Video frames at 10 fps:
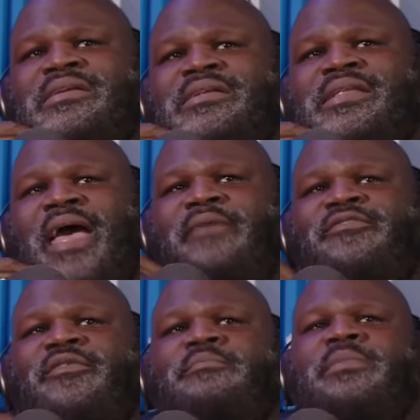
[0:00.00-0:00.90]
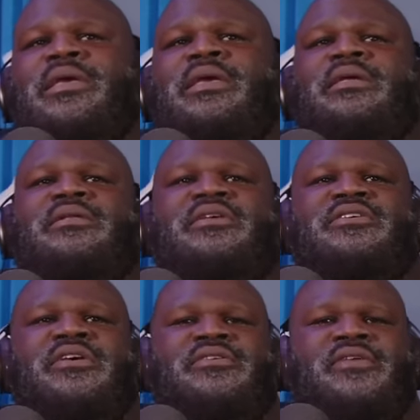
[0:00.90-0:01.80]
not for me to
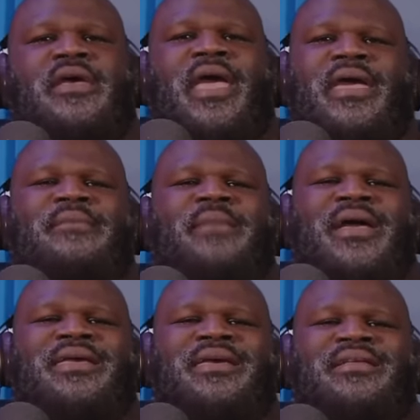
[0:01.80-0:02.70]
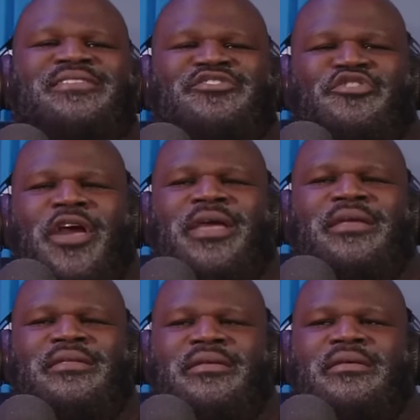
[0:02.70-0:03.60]
just say, hey, my kid is
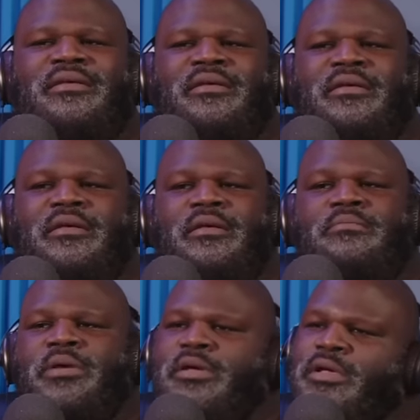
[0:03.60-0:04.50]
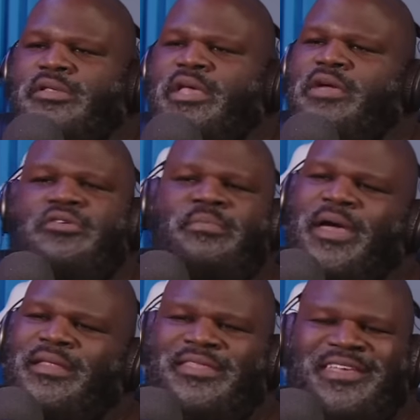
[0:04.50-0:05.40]
great. Mm-hmm. Because
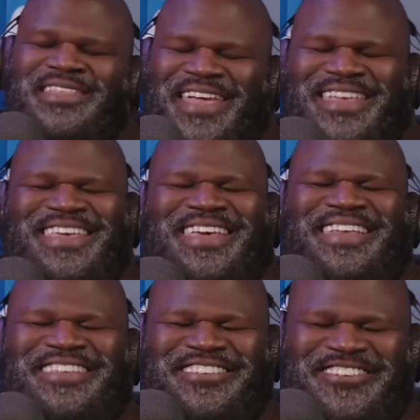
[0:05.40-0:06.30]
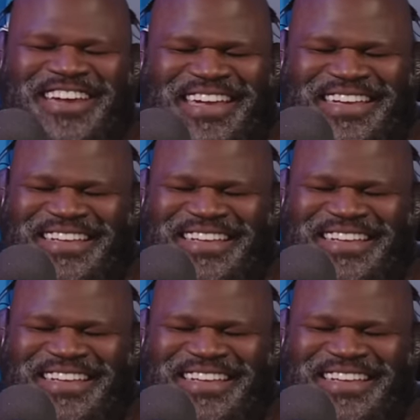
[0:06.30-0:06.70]
everybody thinks the kid is great.